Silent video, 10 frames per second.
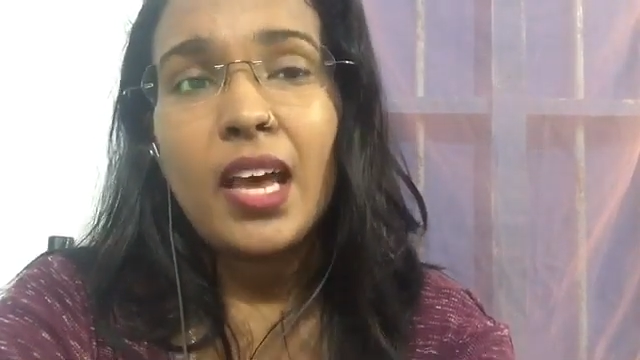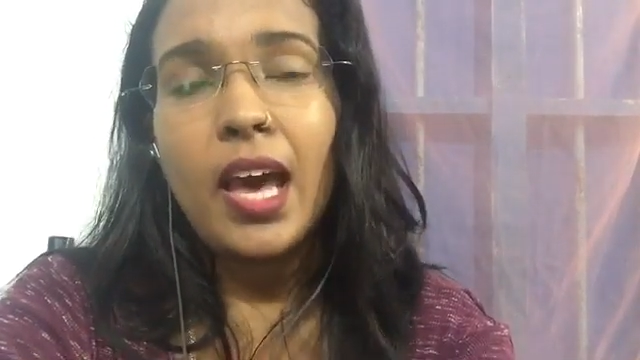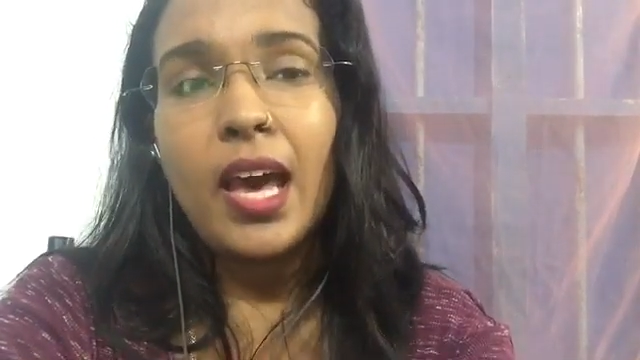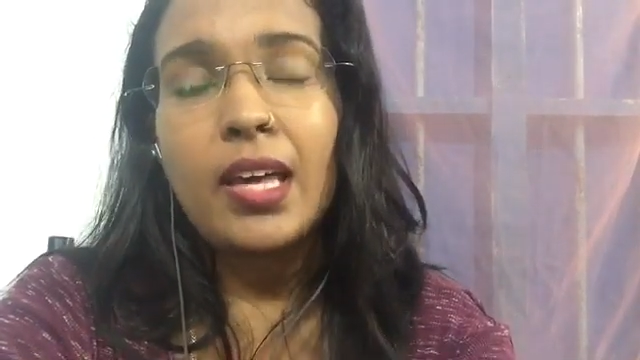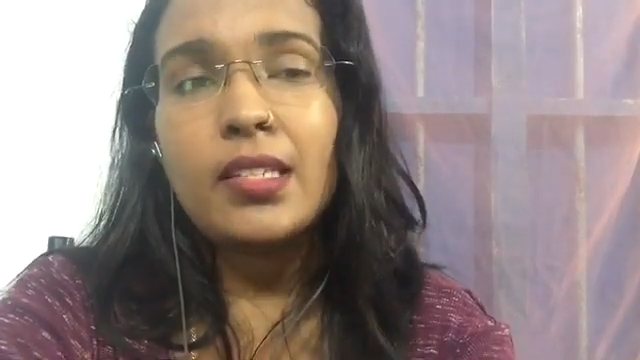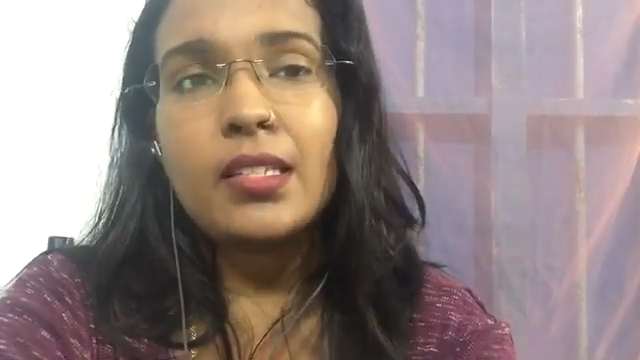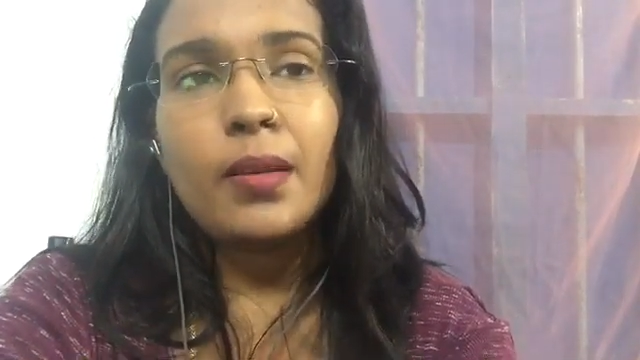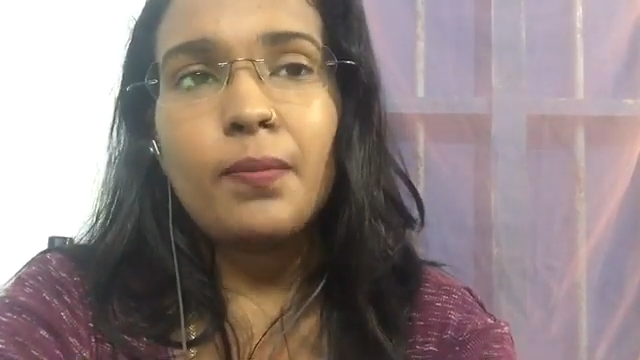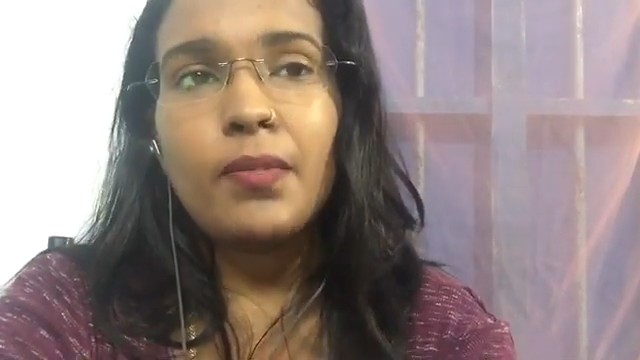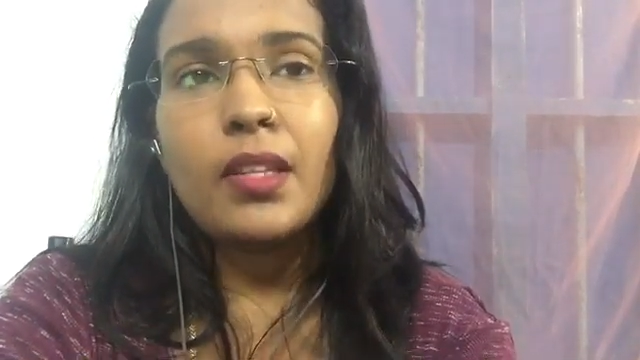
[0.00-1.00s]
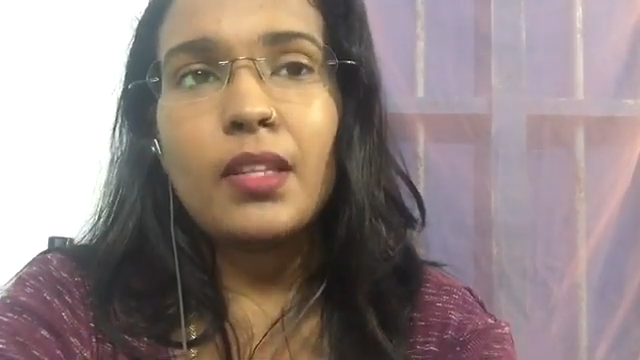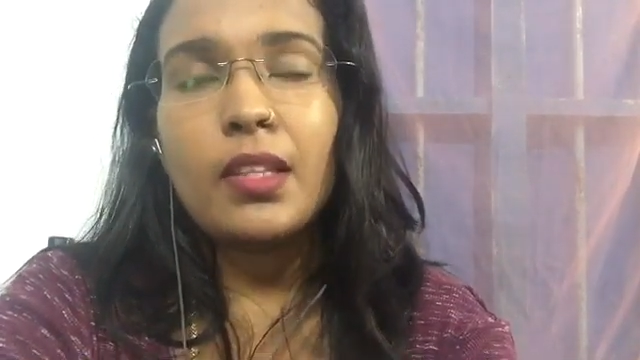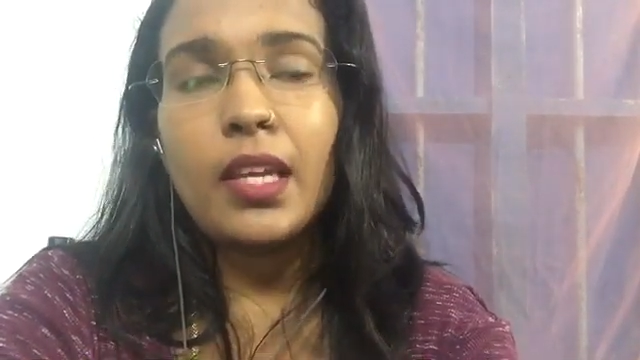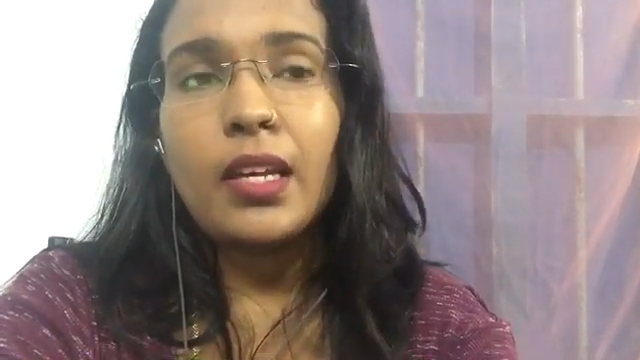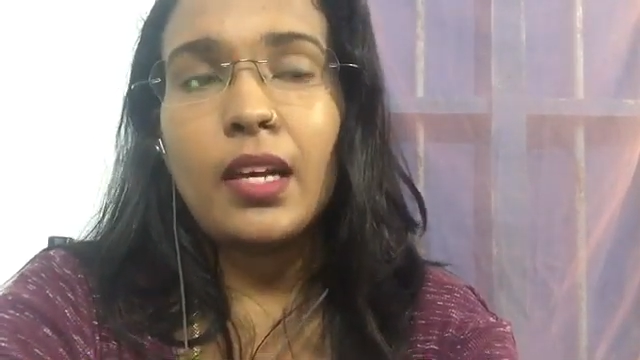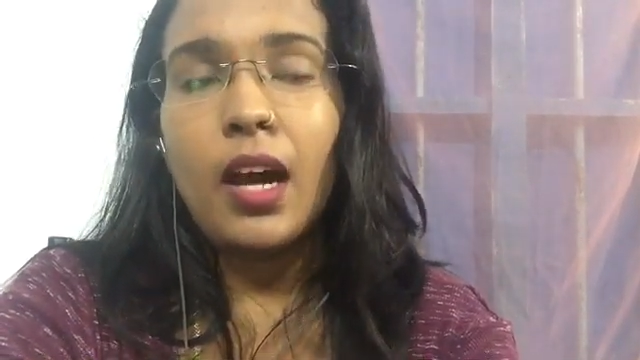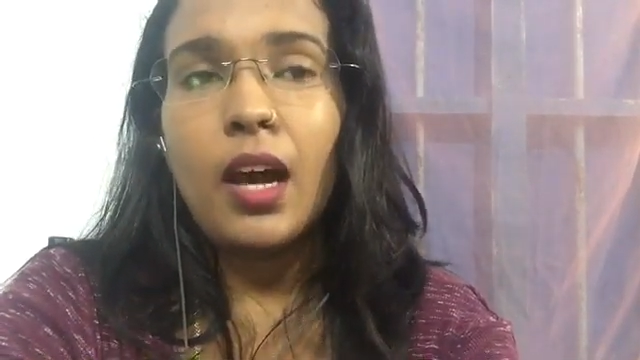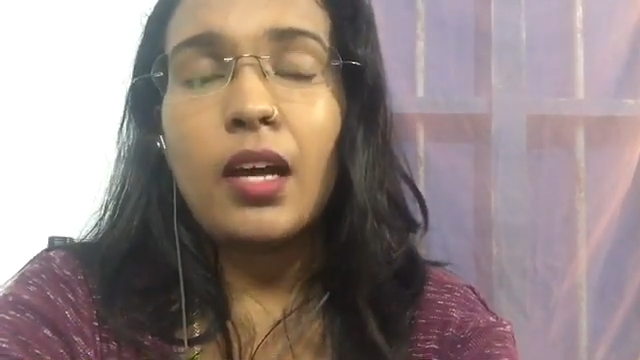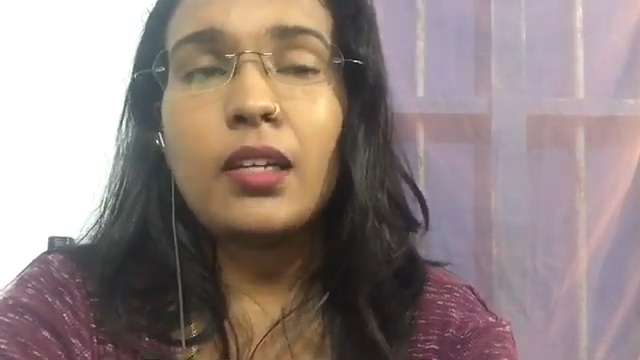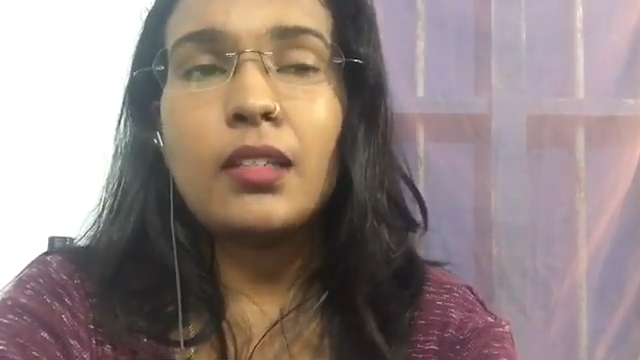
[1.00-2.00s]
and they
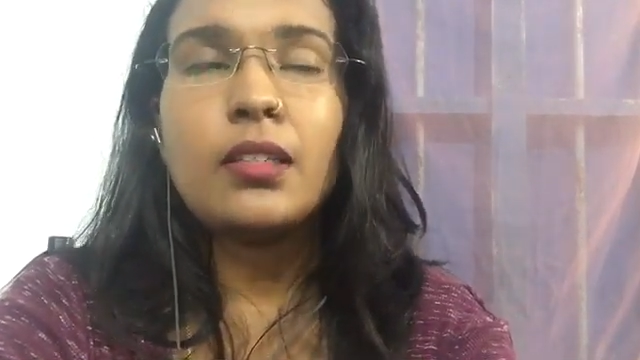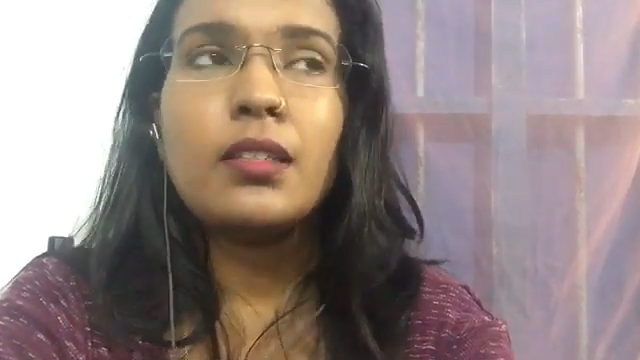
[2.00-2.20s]
are